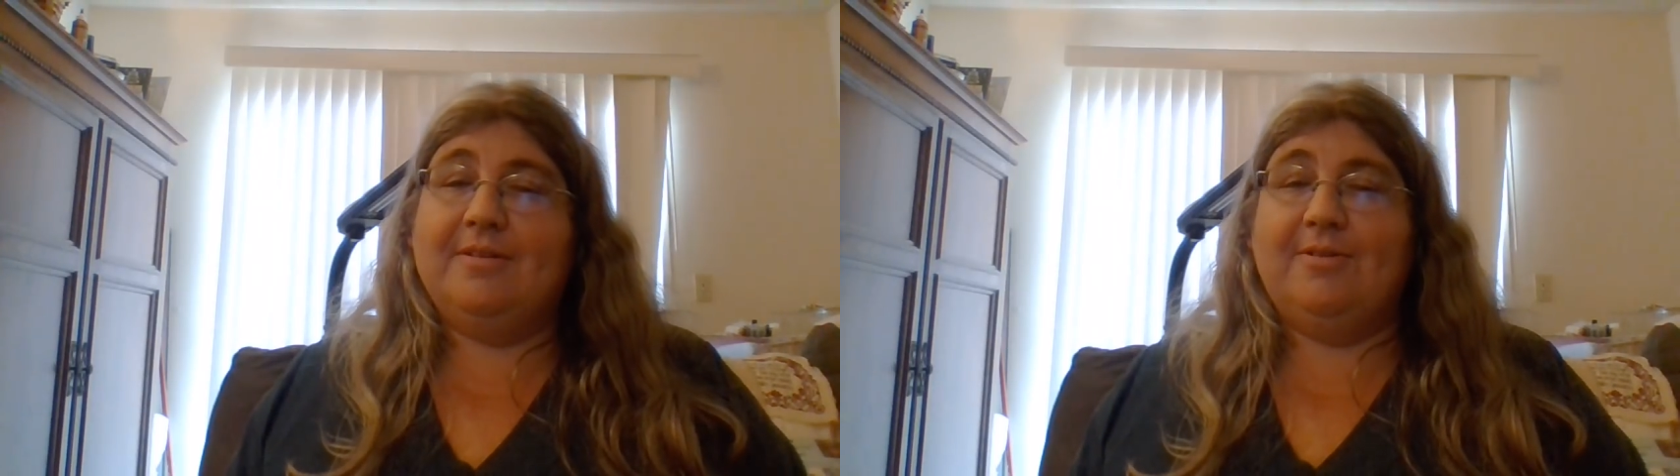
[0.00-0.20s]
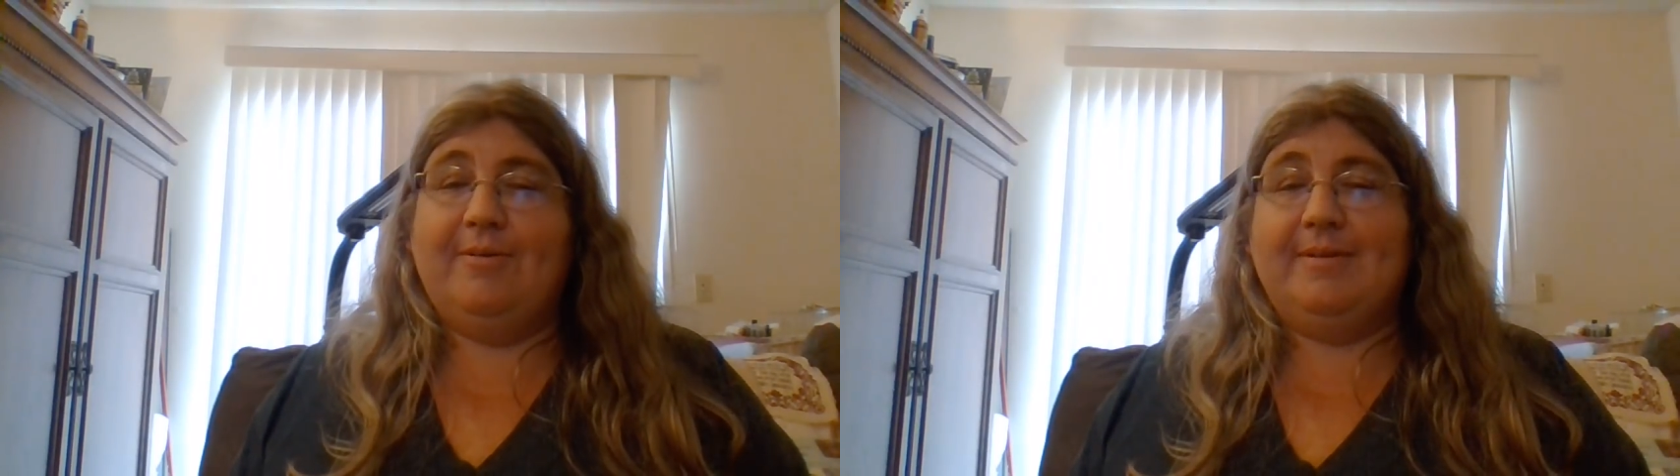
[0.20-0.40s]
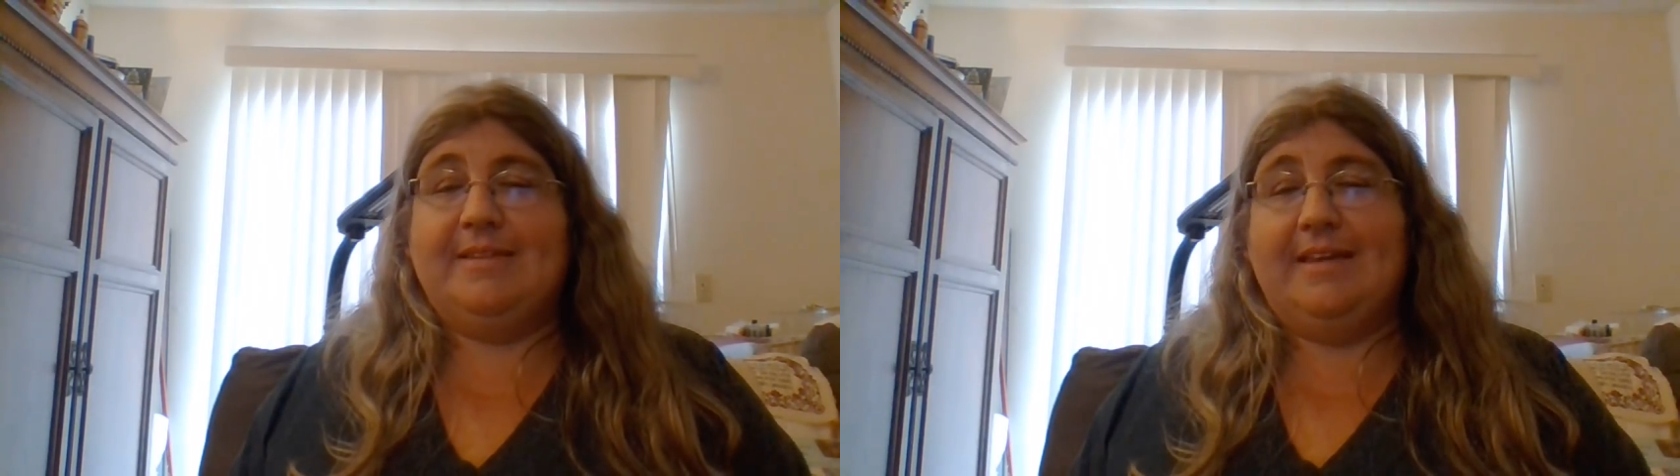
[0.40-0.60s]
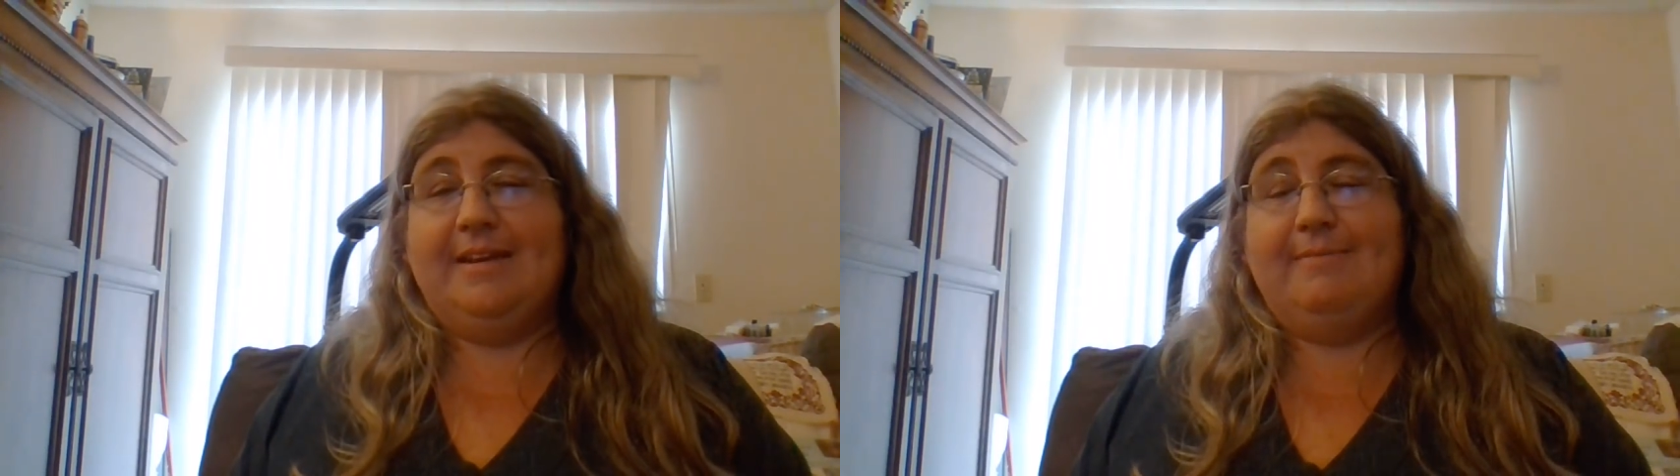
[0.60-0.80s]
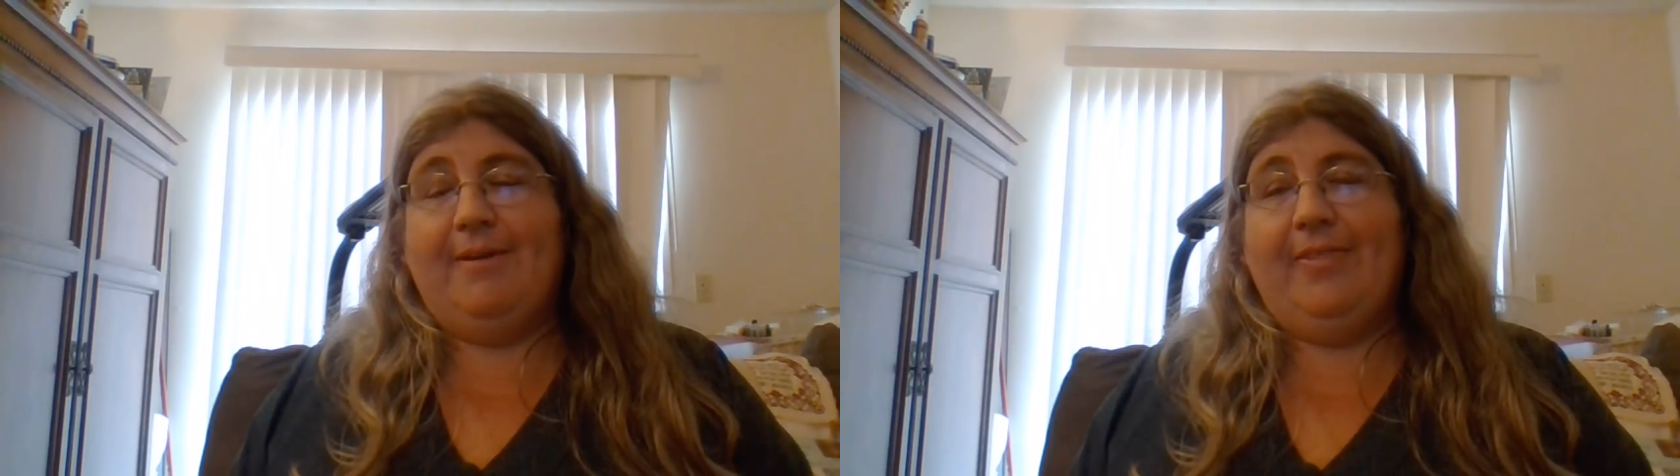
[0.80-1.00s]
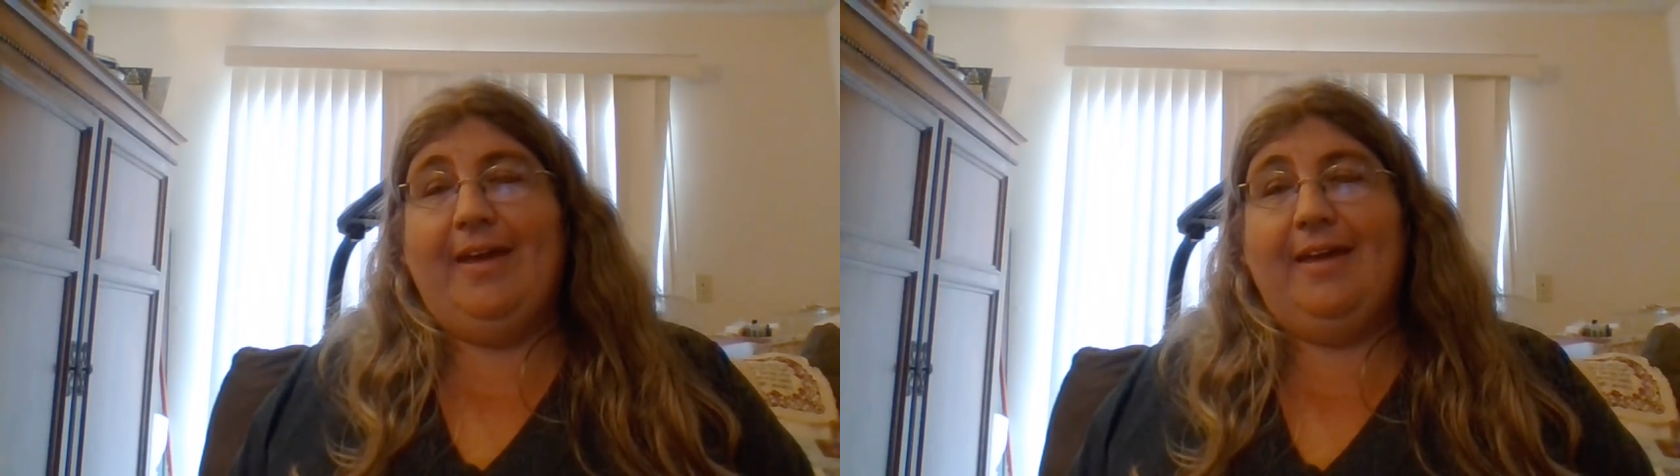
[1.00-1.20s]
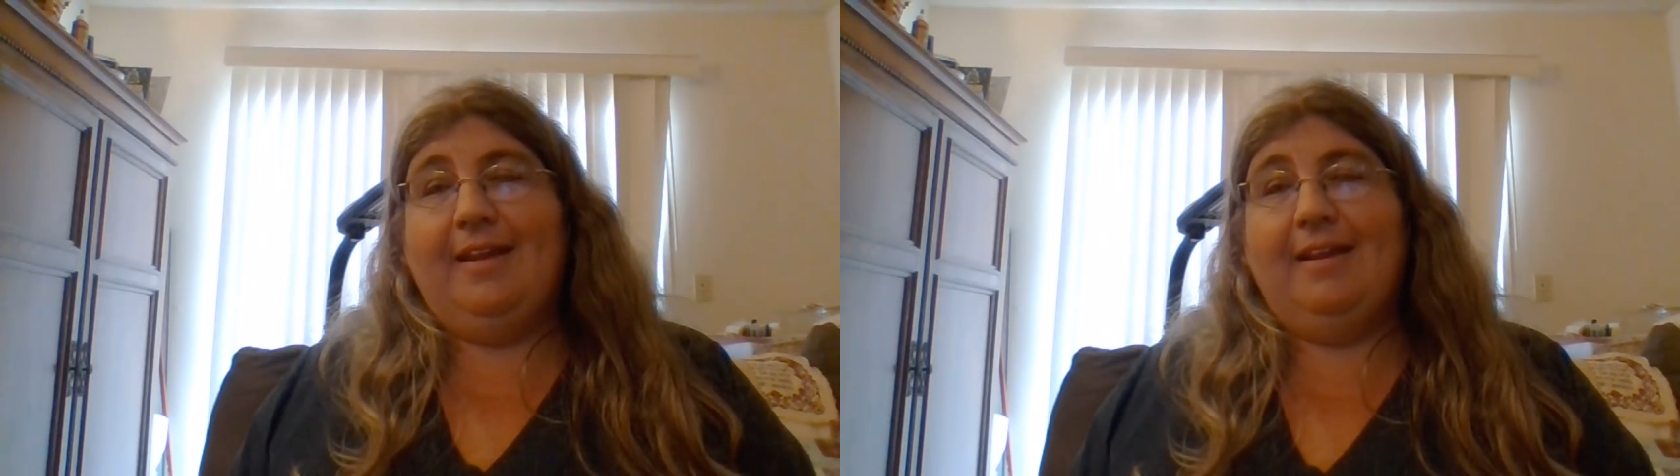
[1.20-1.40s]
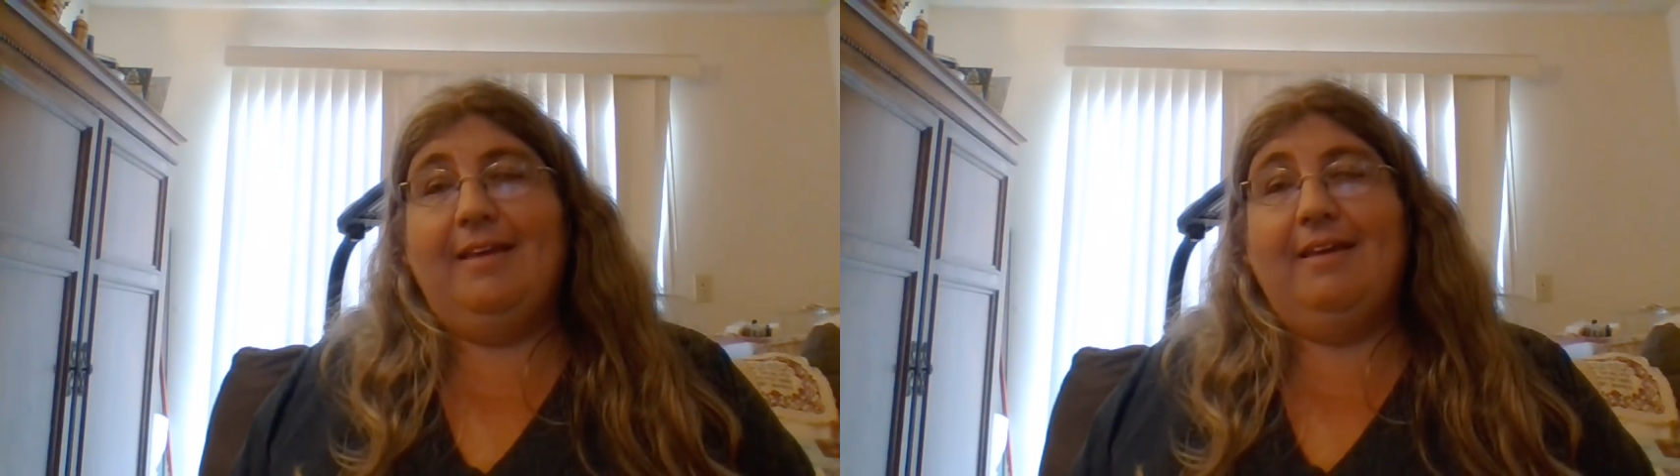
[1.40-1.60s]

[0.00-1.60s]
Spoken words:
so I'm excited about that.